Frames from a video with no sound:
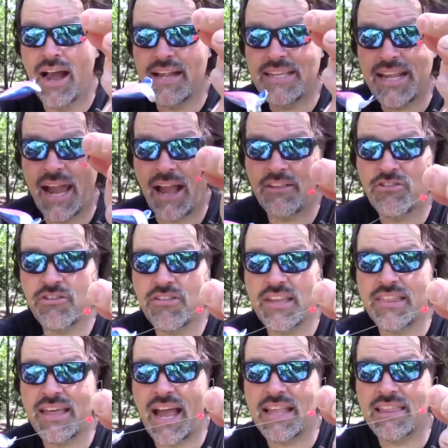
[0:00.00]

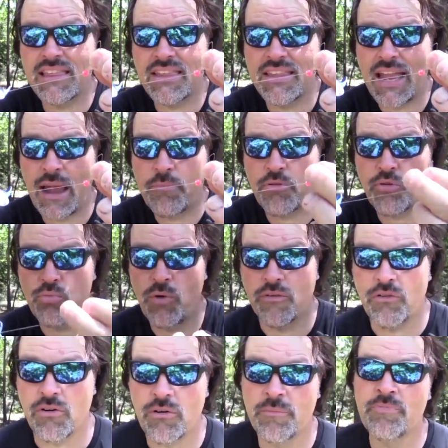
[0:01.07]
attaches to that snap
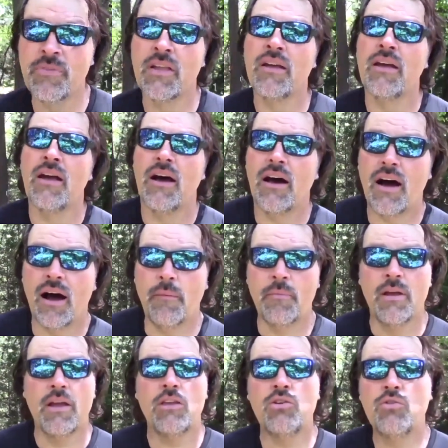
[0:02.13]
swivel.
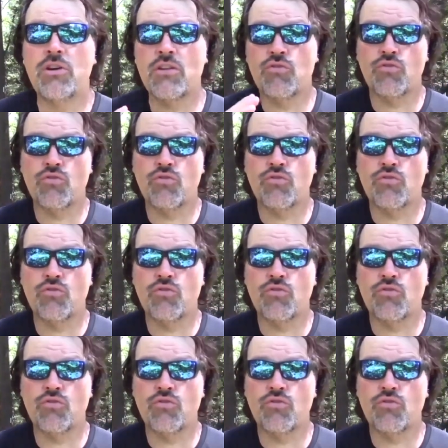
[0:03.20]
You